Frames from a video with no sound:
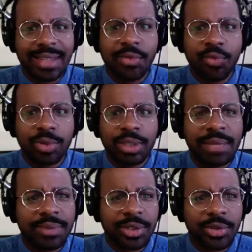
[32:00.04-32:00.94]
don't
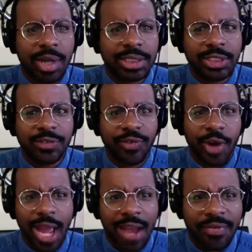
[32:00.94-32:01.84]
keep the crutches
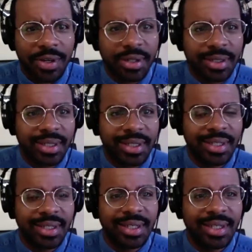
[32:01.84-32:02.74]
forever,
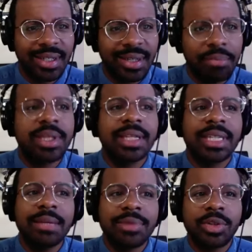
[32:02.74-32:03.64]
but they
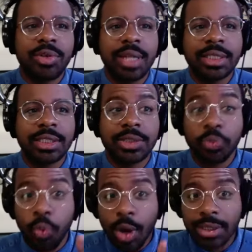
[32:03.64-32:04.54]
keep the crutches
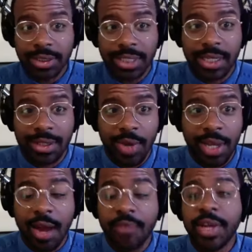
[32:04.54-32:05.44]
one to take the
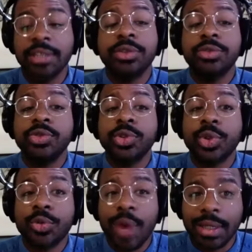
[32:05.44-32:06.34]
weight off and two to
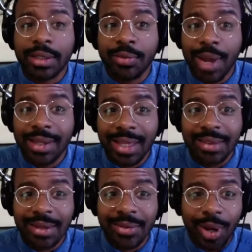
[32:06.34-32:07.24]
correct the way
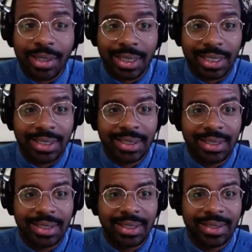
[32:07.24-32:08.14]
that they're walking.
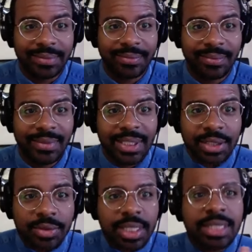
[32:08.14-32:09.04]

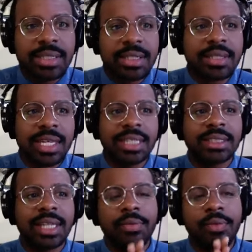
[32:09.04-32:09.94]
So these are the things
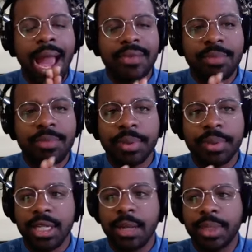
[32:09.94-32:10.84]
that have to be
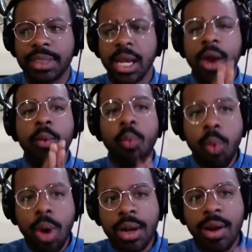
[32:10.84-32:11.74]
put into place.
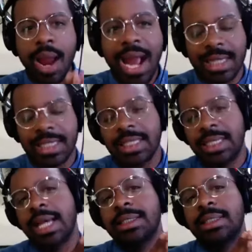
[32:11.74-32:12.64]
What are
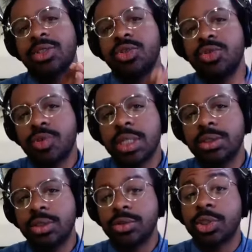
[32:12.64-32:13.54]
exercises you can
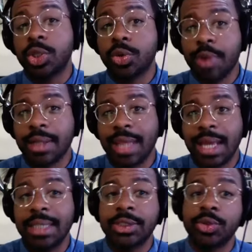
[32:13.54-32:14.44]
do to correct
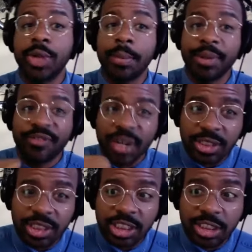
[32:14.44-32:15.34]
that issue and be very
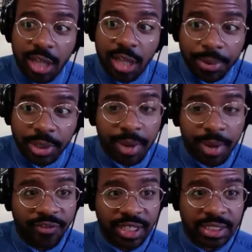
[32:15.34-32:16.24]
stubborn
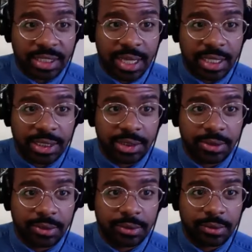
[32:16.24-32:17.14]
about fixing that
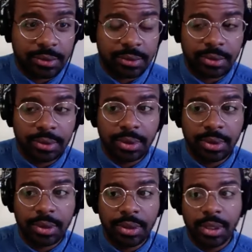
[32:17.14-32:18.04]
issue?
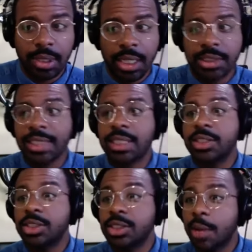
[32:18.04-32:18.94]
And says
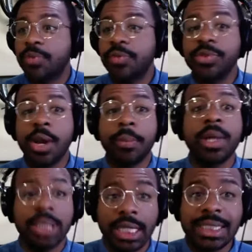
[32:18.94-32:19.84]
because the terrible from young
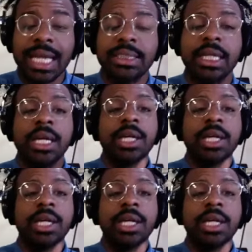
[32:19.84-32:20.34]
and, and yes,